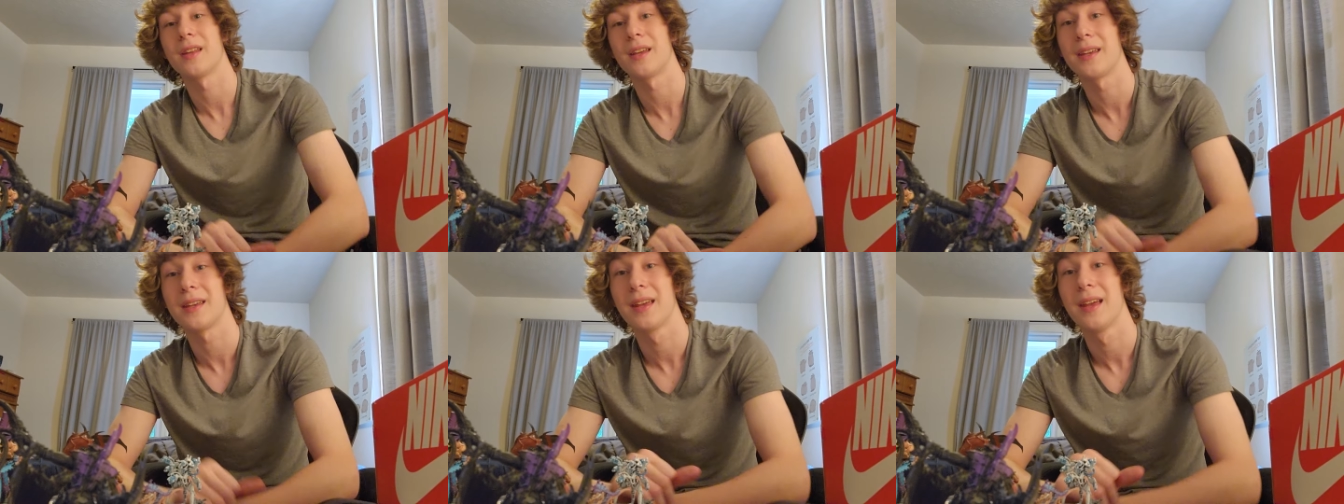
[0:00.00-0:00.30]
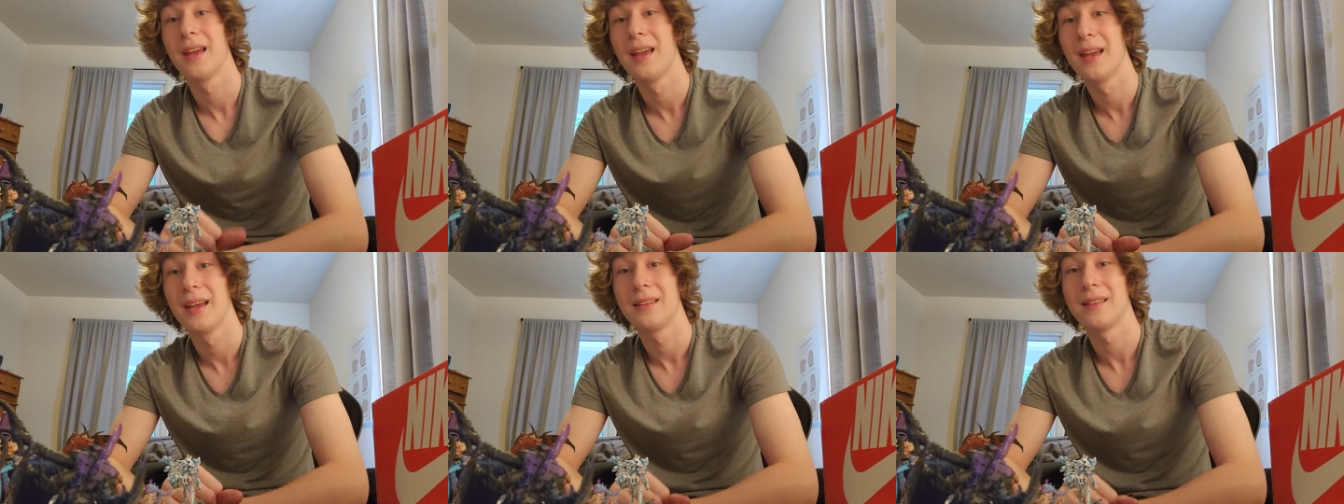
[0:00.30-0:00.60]
Like,
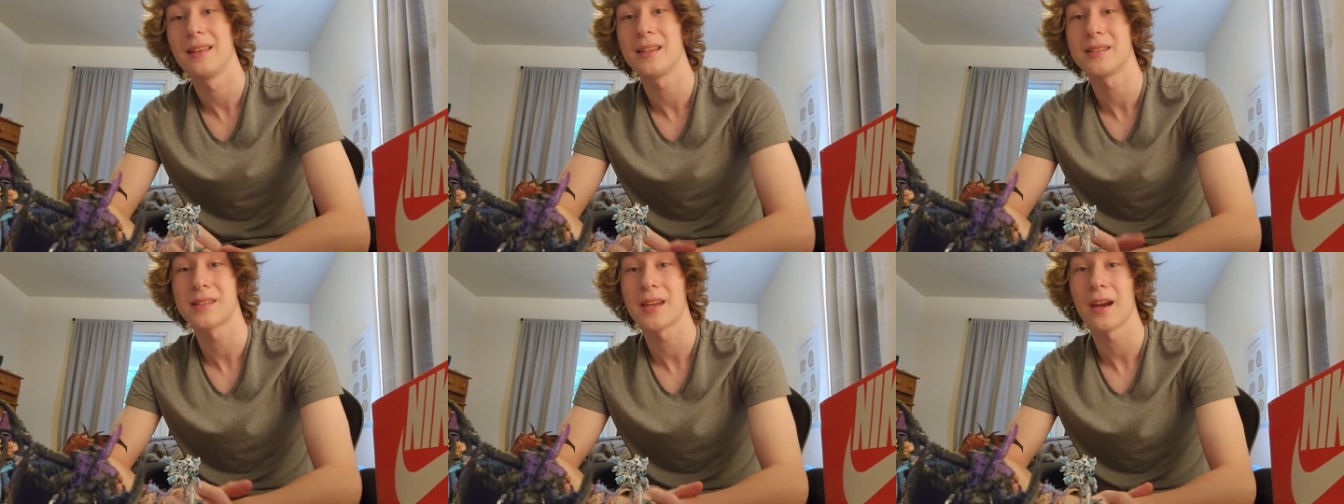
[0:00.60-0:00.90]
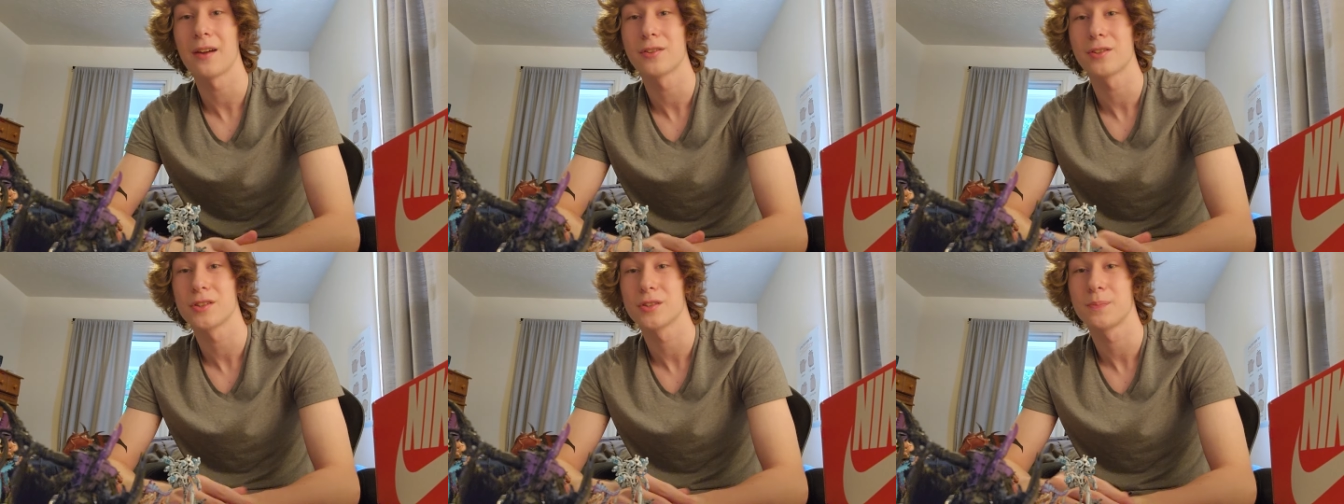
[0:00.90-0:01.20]
these
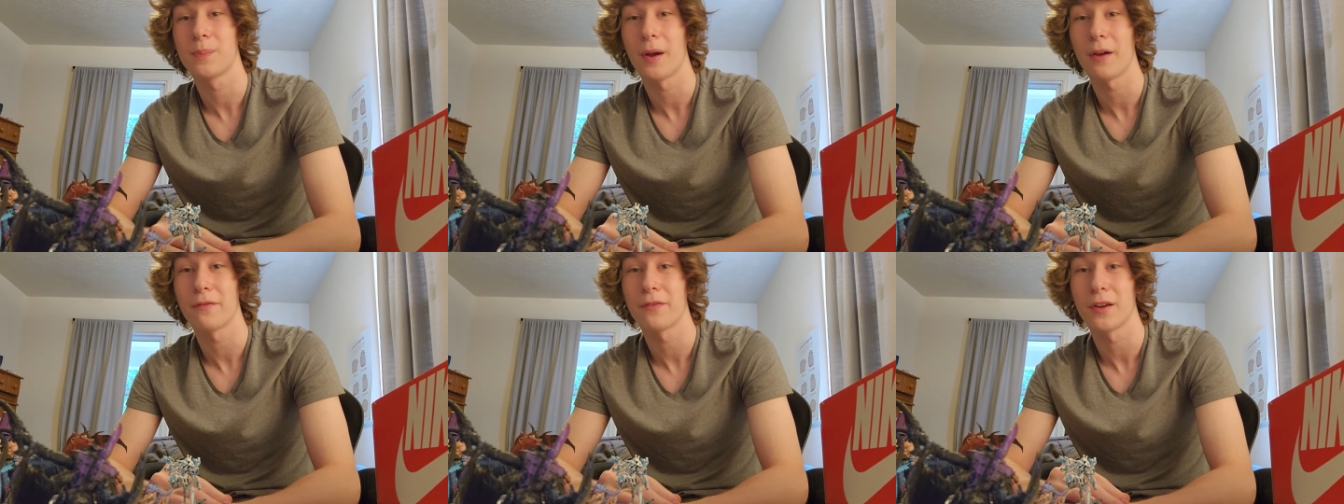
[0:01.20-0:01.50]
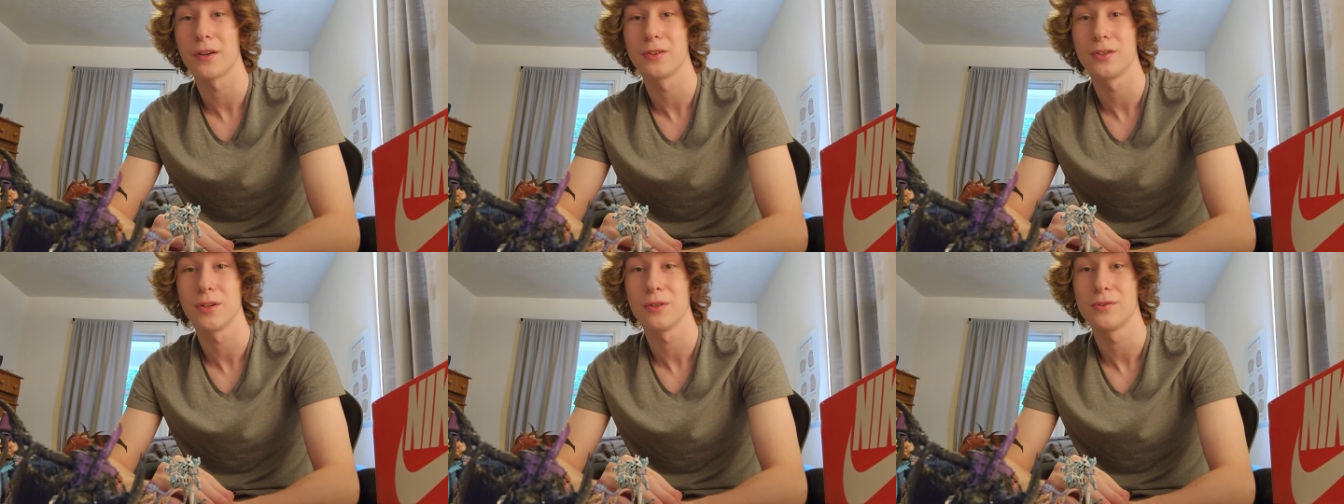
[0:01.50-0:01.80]
characters buff
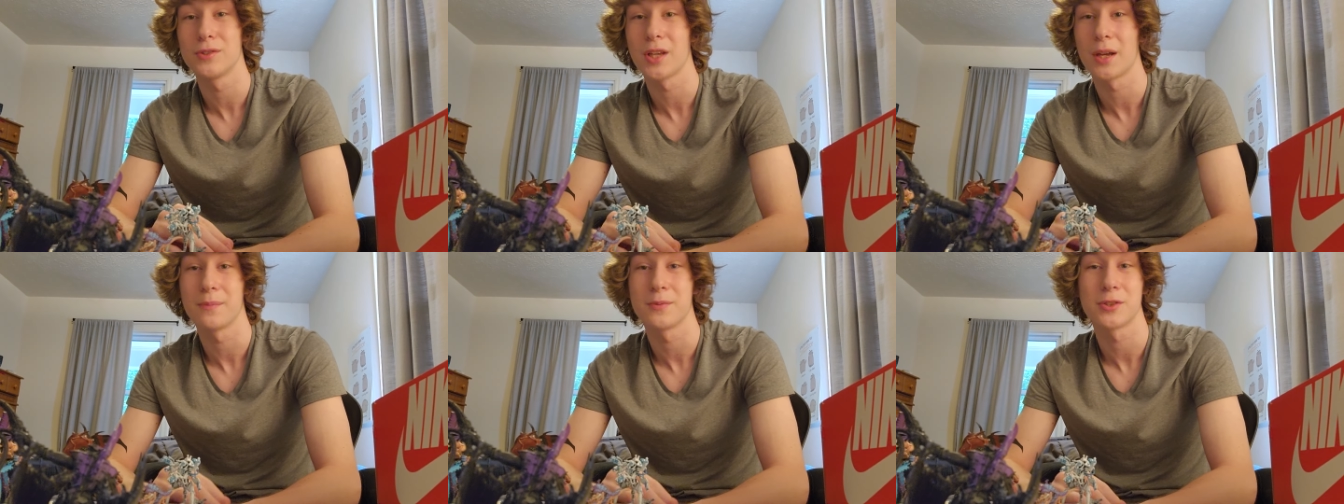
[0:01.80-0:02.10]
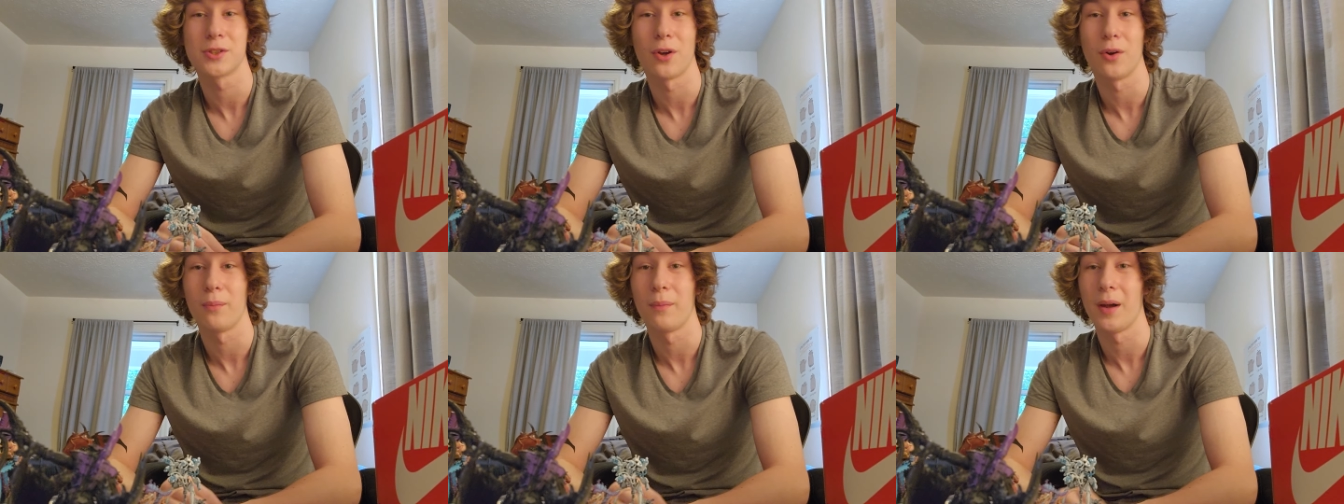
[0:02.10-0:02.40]
their dudes up
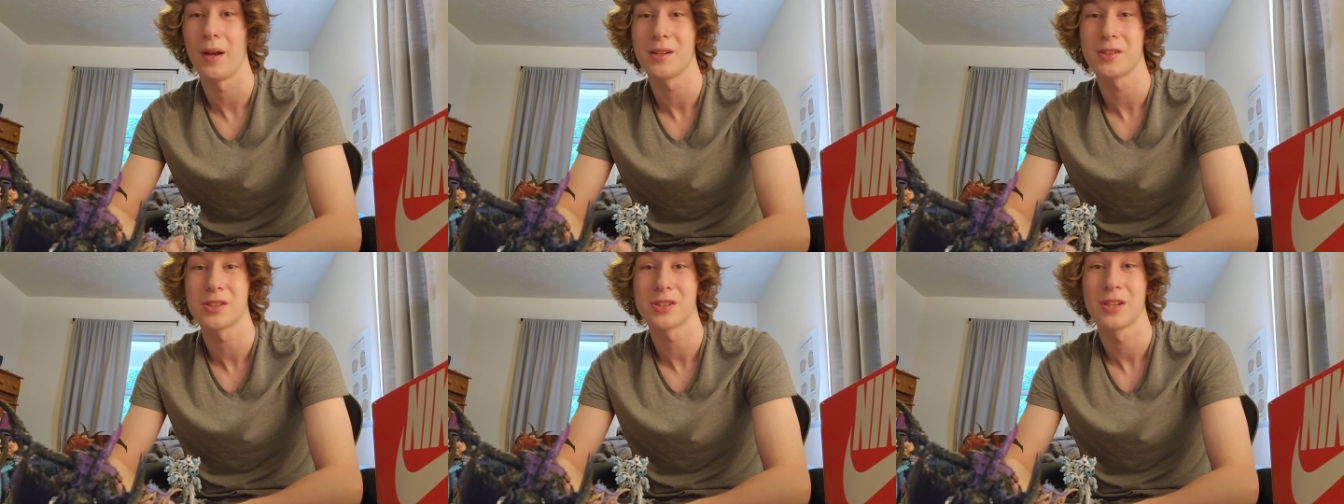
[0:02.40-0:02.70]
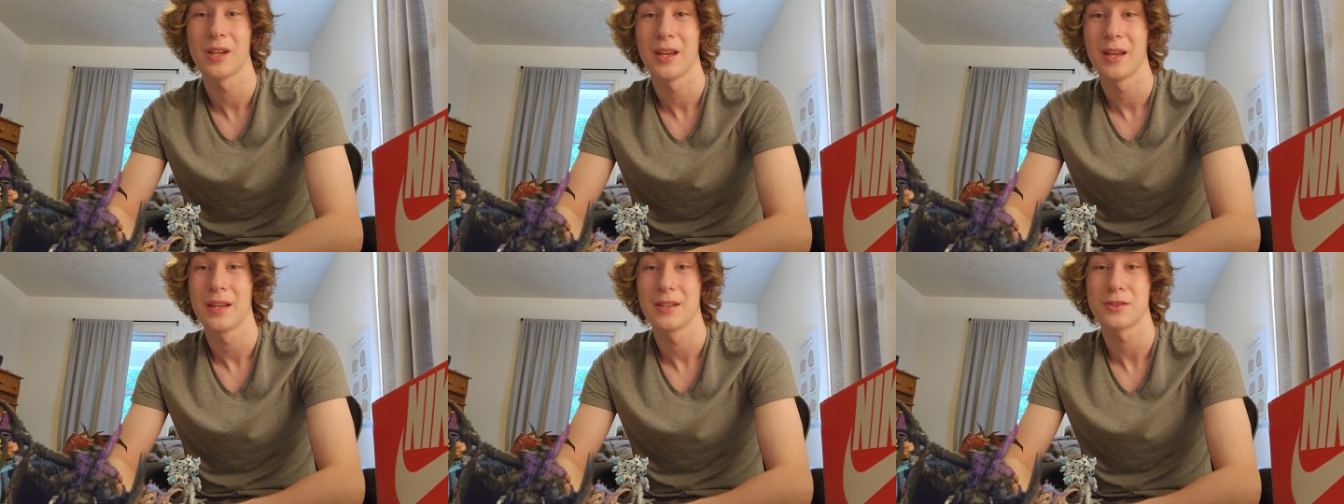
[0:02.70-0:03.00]
so much.